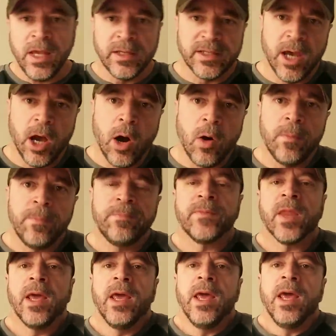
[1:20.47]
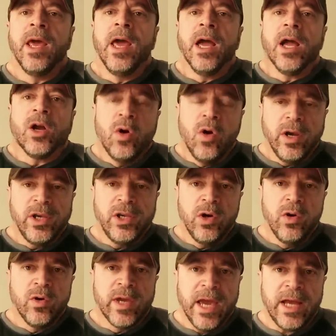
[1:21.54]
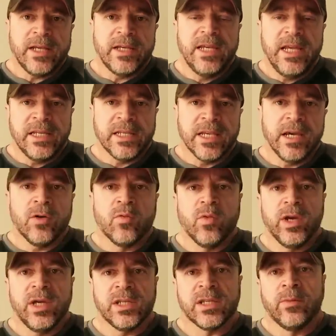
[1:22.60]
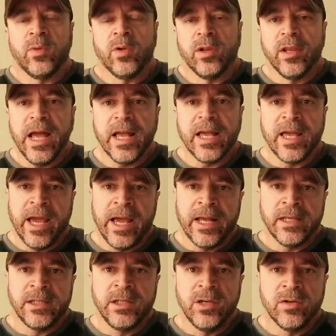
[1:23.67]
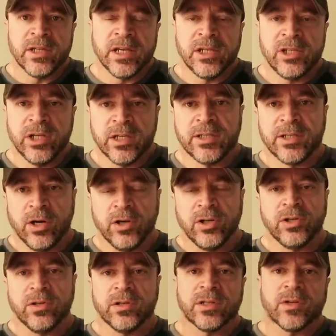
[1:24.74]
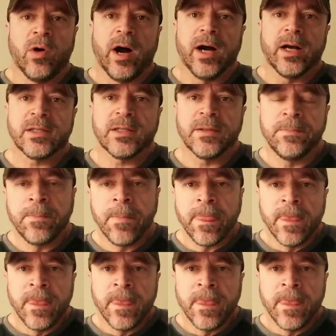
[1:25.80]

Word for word: So, could you get decent and reasonable leg gains using just Zercher squats?